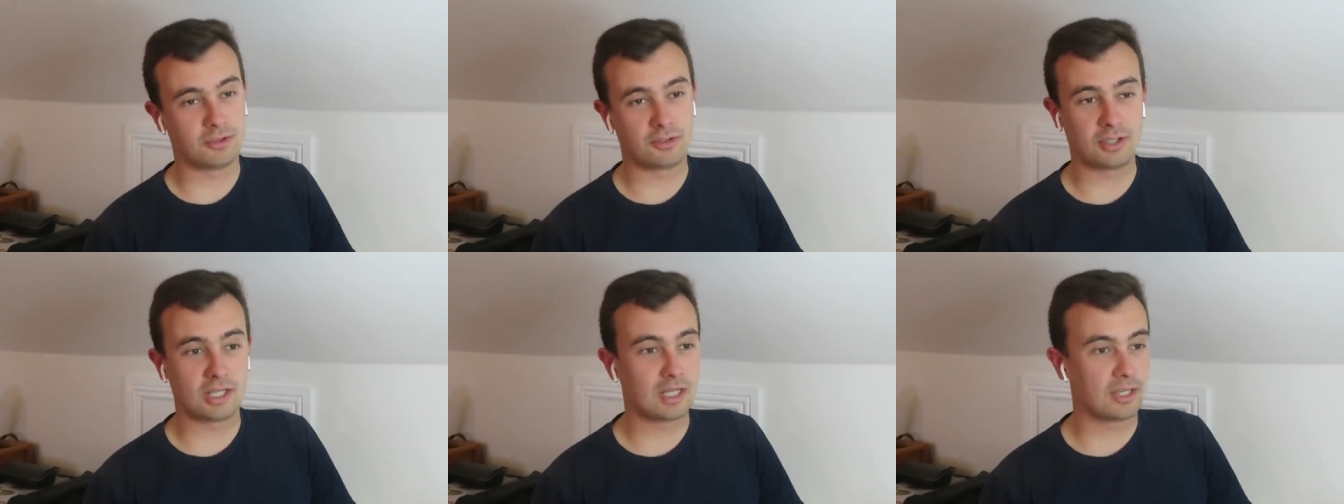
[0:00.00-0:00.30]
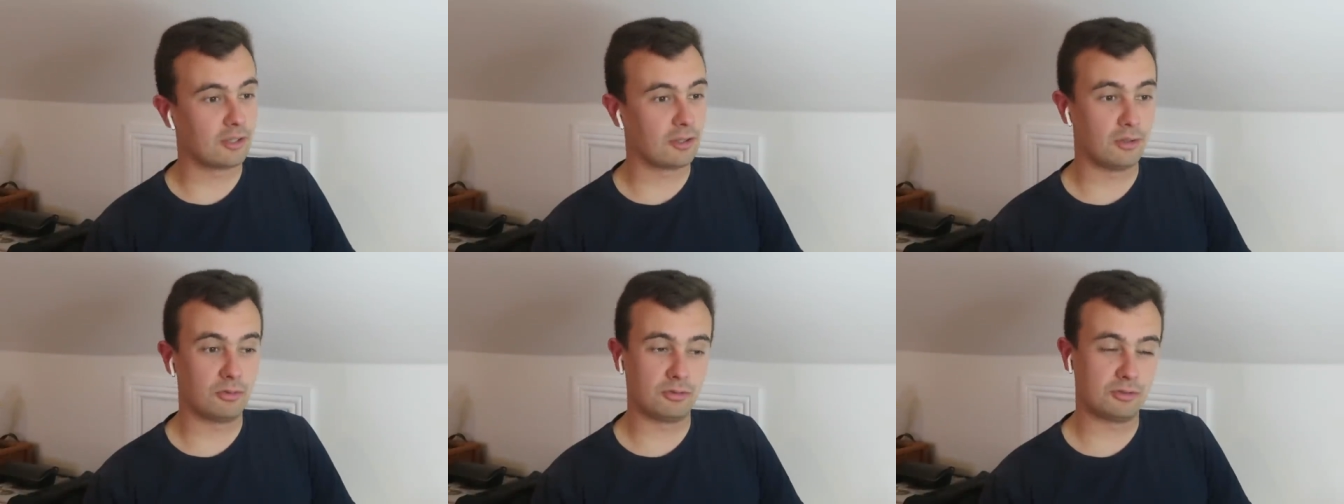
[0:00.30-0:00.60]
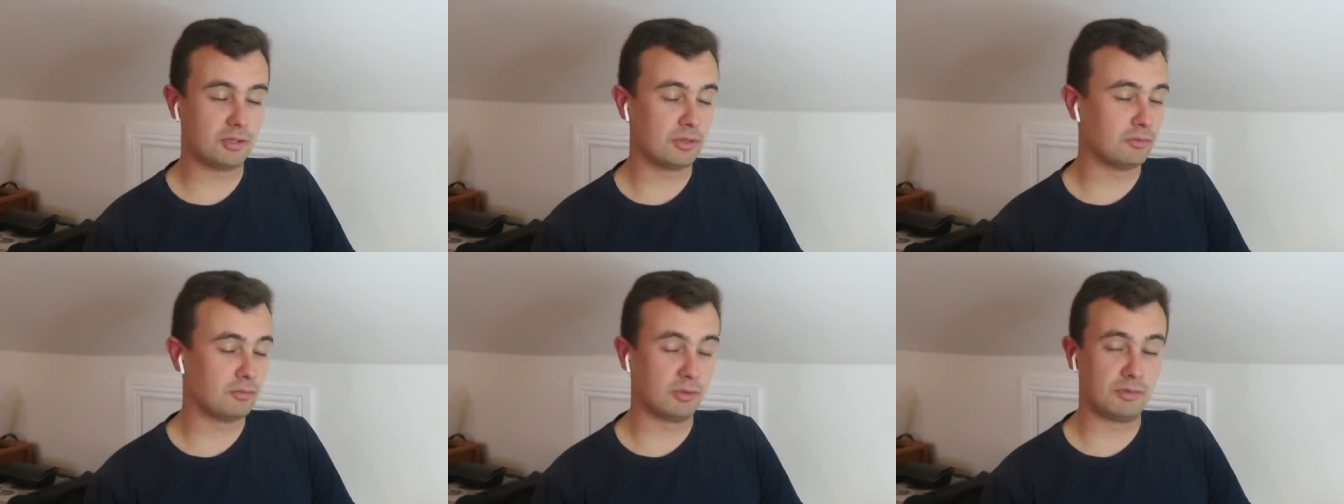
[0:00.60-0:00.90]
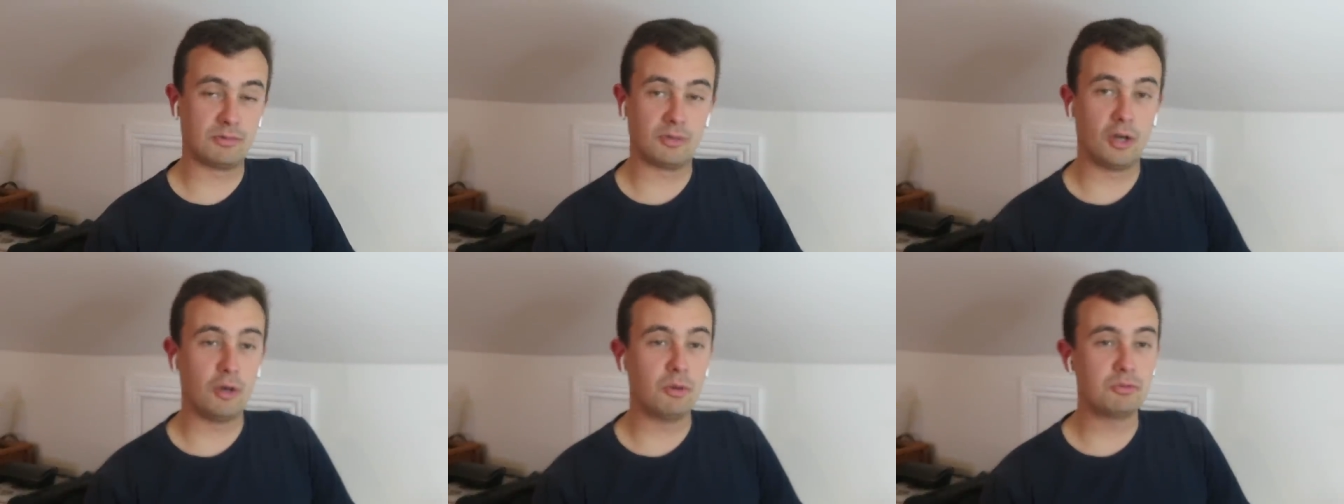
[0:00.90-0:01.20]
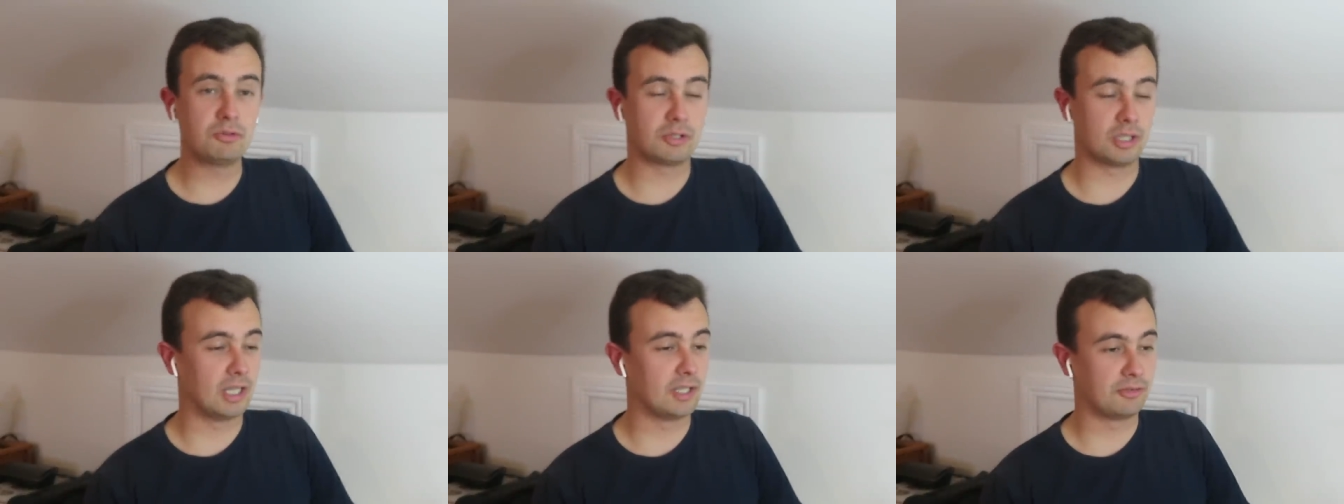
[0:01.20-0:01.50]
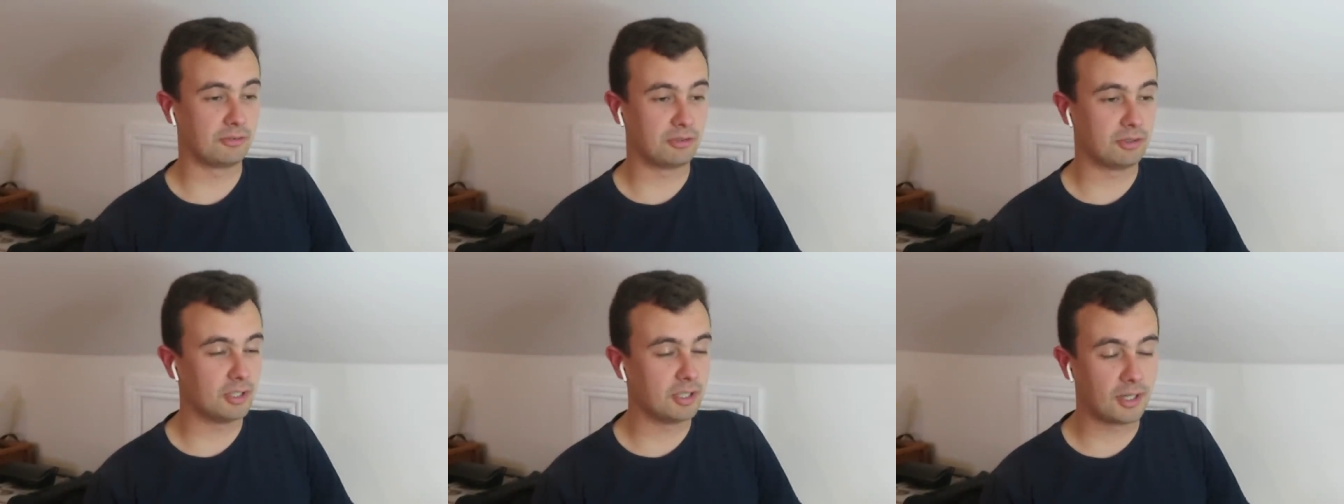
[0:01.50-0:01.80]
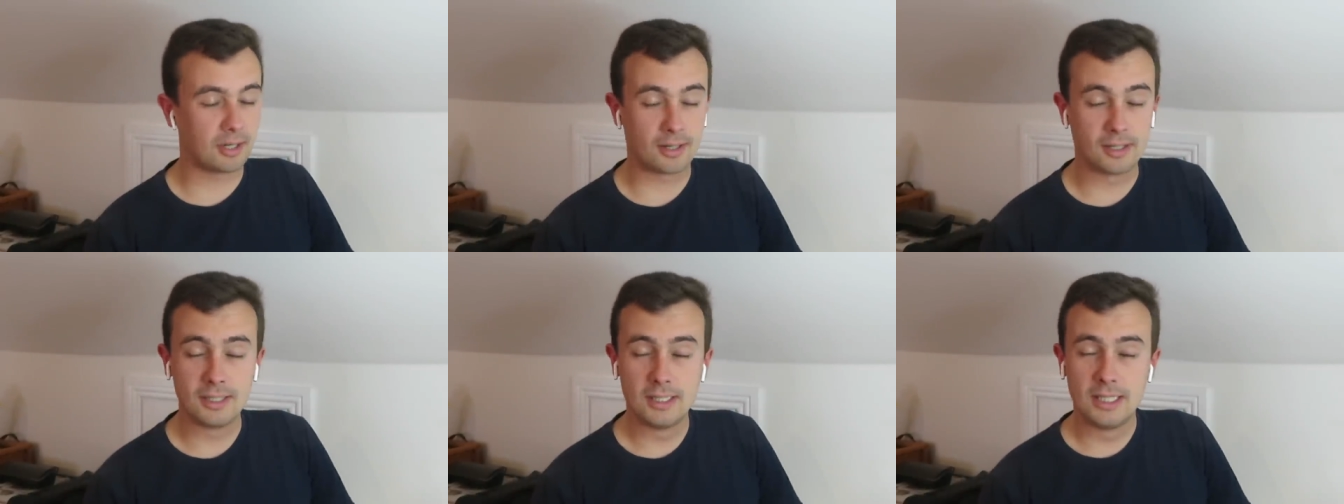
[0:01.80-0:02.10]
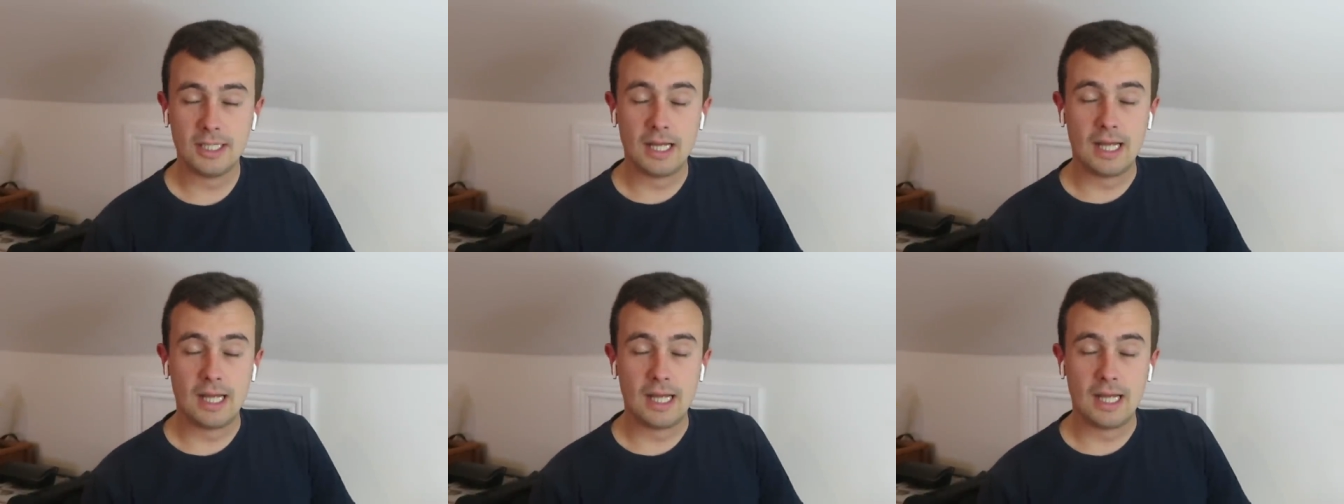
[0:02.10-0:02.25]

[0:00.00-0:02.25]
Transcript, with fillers: you're there going, geez, we've no chance here.